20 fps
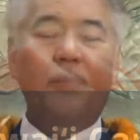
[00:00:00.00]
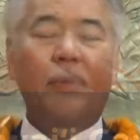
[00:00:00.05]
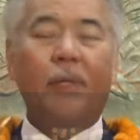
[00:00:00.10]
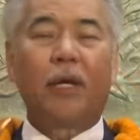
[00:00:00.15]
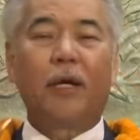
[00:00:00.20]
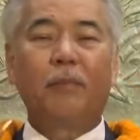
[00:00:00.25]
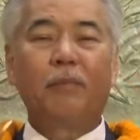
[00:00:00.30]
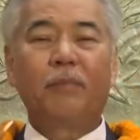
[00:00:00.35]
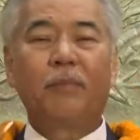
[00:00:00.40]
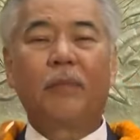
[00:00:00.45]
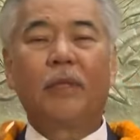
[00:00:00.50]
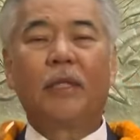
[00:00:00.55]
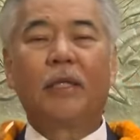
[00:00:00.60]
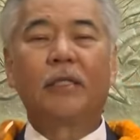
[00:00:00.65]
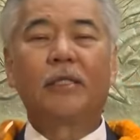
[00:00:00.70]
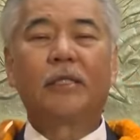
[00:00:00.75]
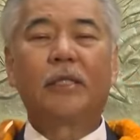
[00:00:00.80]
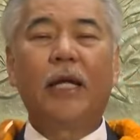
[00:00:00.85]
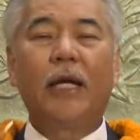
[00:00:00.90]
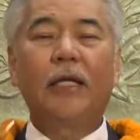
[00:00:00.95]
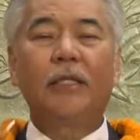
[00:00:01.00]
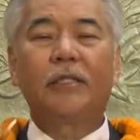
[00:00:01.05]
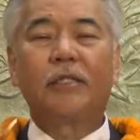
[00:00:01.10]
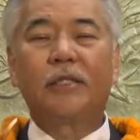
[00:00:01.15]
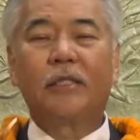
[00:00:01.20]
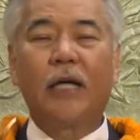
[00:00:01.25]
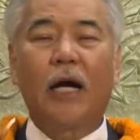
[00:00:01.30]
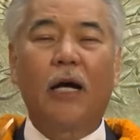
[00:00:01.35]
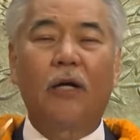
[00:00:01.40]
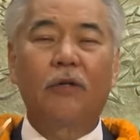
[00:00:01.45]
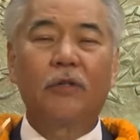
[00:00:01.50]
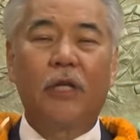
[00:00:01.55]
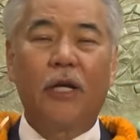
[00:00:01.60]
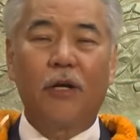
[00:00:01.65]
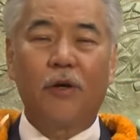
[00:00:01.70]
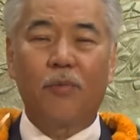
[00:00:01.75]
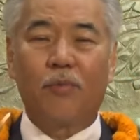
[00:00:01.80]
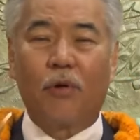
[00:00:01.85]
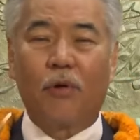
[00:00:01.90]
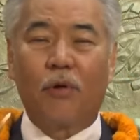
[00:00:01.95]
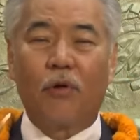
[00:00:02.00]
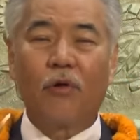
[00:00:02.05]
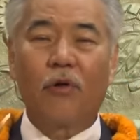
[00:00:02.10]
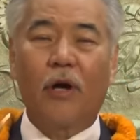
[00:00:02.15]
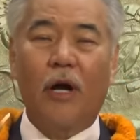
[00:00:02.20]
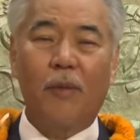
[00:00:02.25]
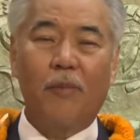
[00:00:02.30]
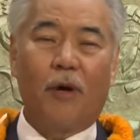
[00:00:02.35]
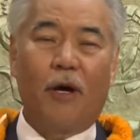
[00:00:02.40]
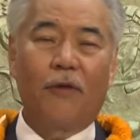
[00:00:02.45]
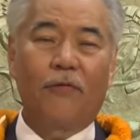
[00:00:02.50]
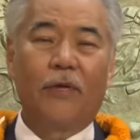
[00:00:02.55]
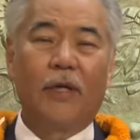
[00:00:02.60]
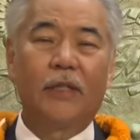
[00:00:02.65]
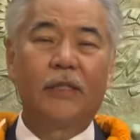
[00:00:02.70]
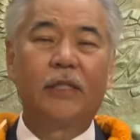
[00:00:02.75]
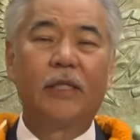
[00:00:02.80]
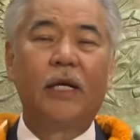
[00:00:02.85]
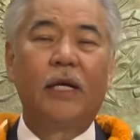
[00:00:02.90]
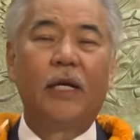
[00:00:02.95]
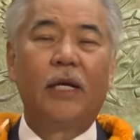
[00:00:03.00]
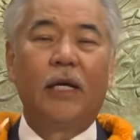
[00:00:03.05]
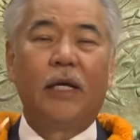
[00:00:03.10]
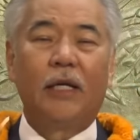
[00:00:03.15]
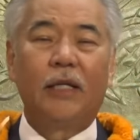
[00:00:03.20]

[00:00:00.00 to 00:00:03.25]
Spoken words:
help them, the state's Child Care Program Office